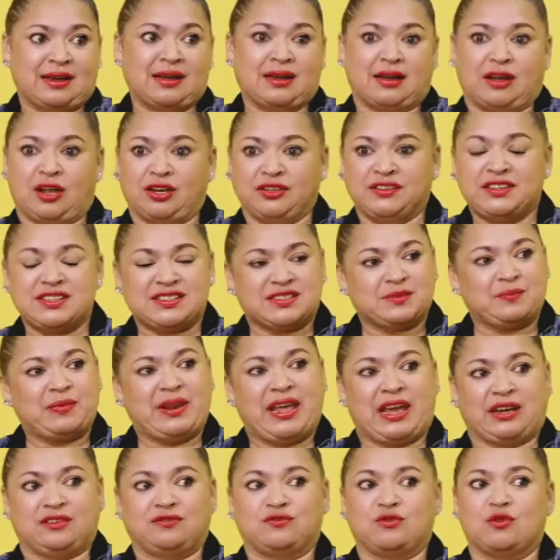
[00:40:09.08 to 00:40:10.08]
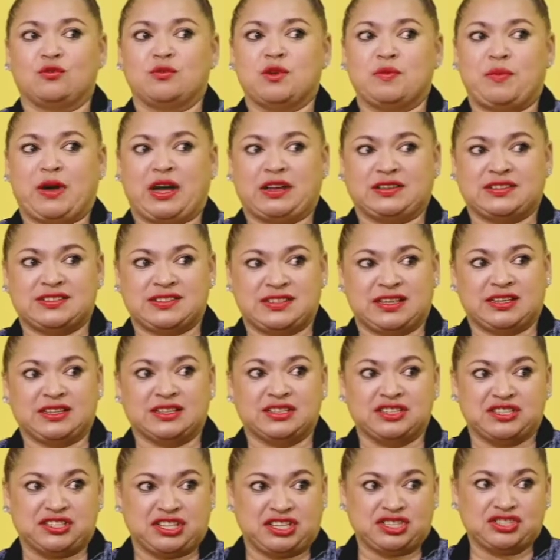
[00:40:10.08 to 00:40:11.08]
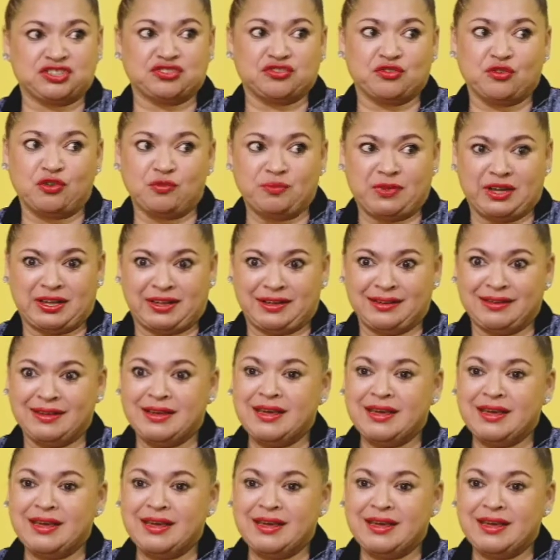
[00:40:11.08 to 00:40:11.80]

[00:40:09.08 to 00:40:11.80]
on this platform about secondary trauma